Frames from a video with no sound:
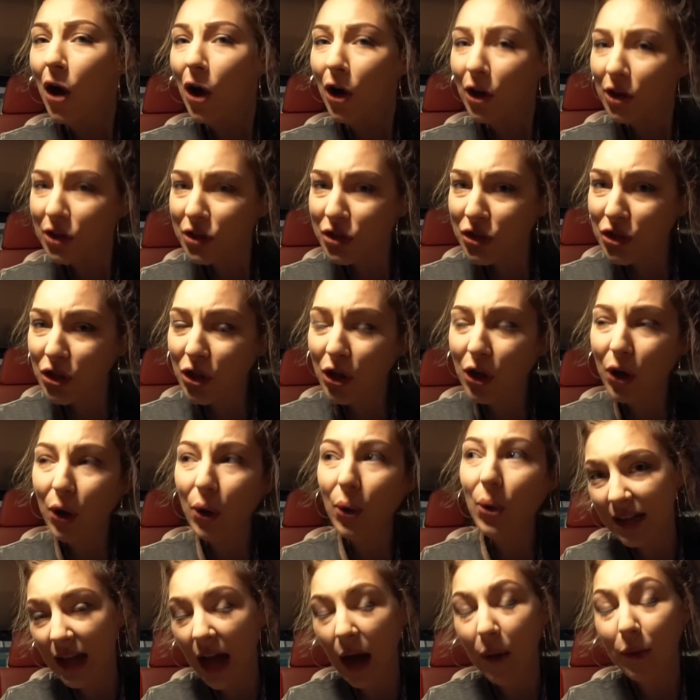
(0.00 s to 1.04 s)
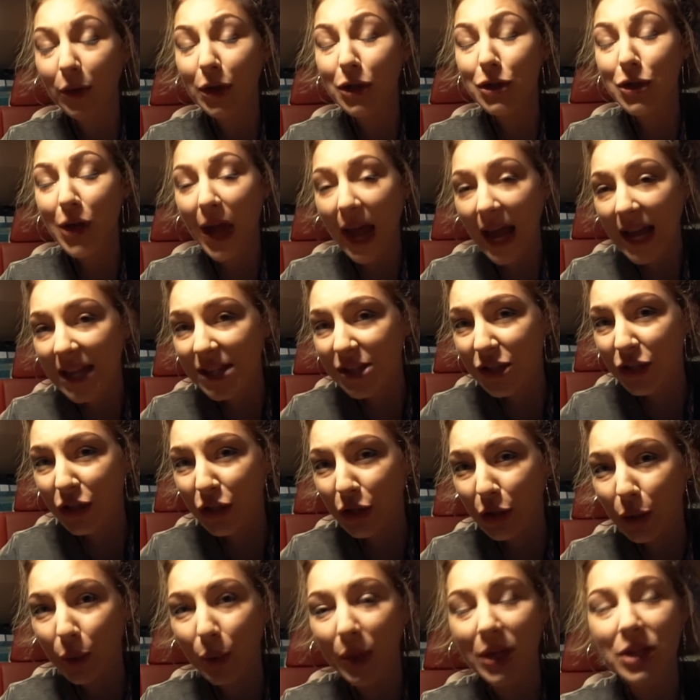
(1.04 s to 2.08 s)
Also, I wanted to answer
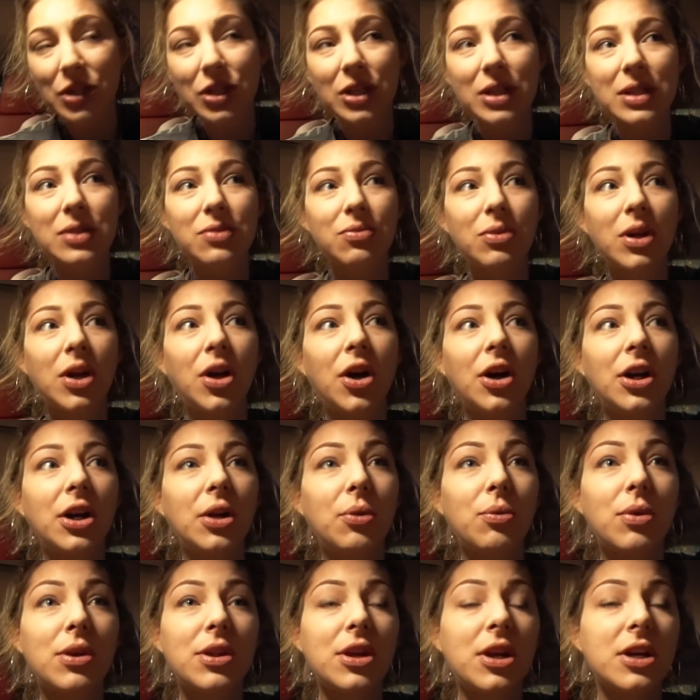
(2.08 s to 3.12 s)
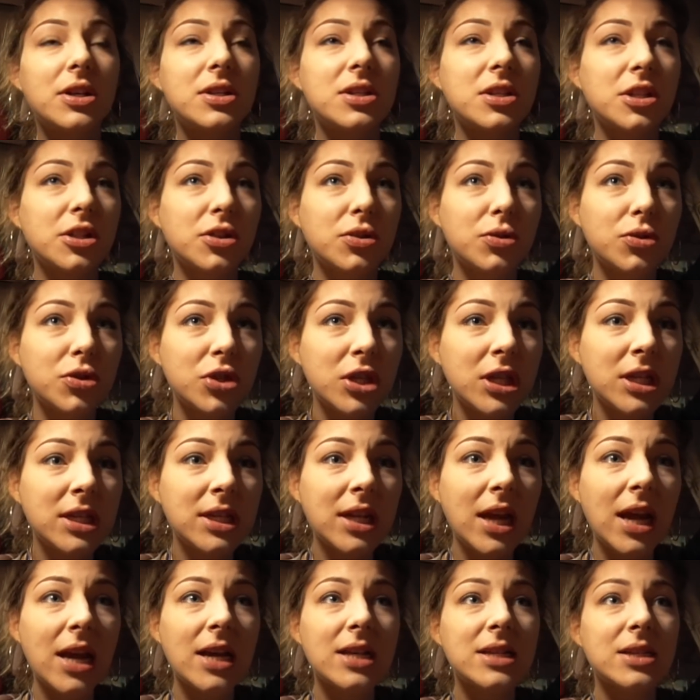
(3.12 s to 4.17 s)
your questions regarding whether I still do cheat
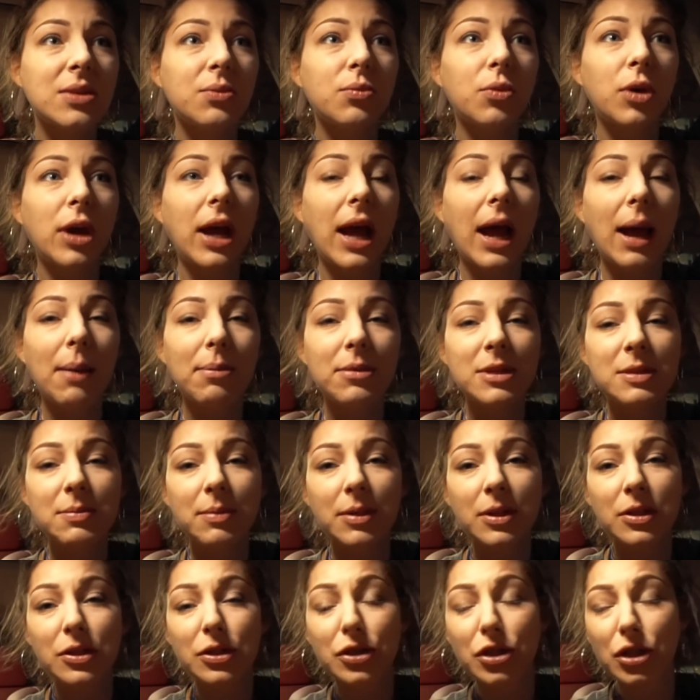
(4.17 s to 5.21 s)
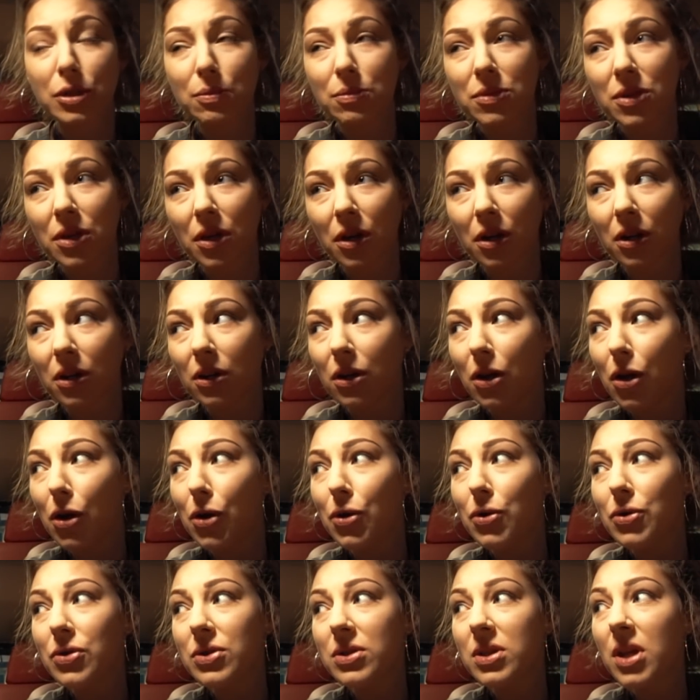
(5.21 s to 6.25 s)
days and what happens because gyms are
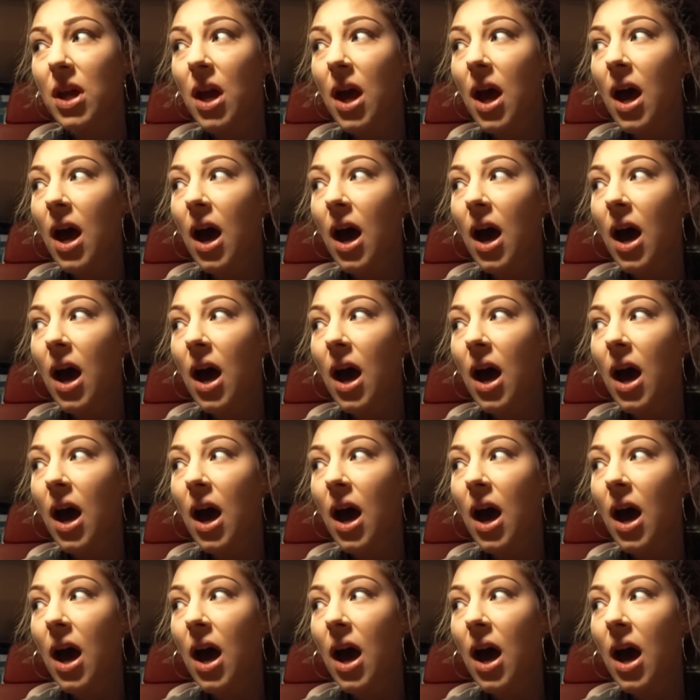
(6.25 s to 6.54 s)
closed.